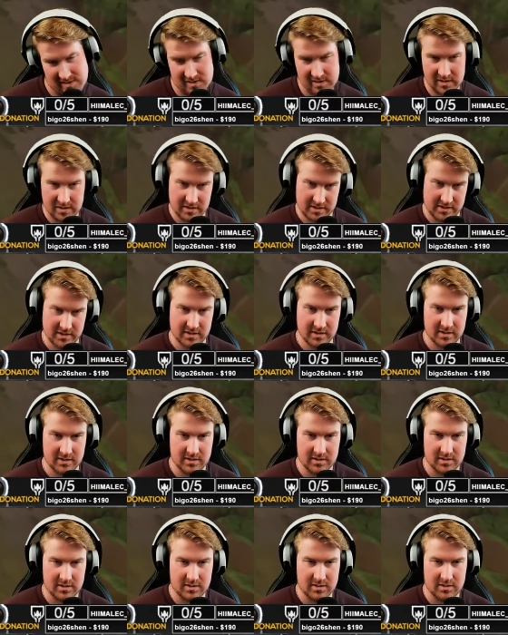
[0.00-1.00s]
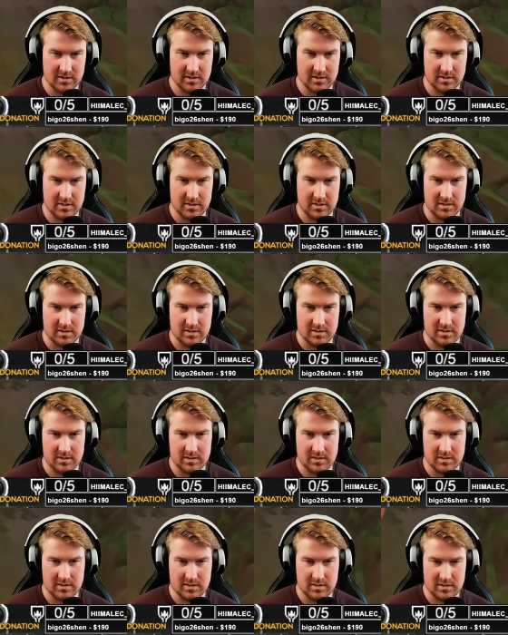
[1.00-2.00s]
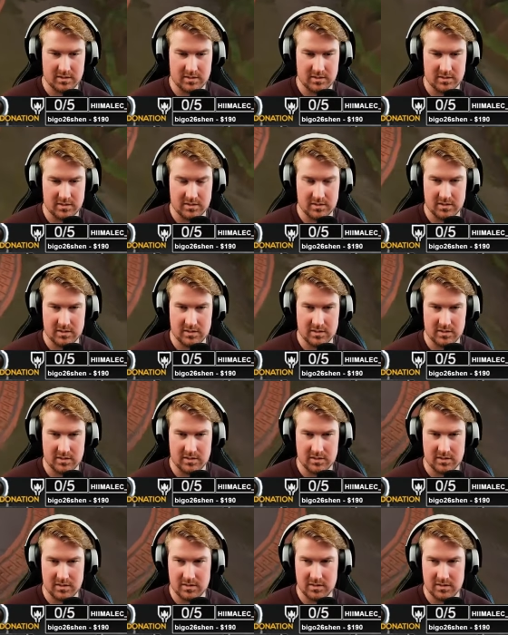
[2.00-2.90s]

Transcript: Nothing is said.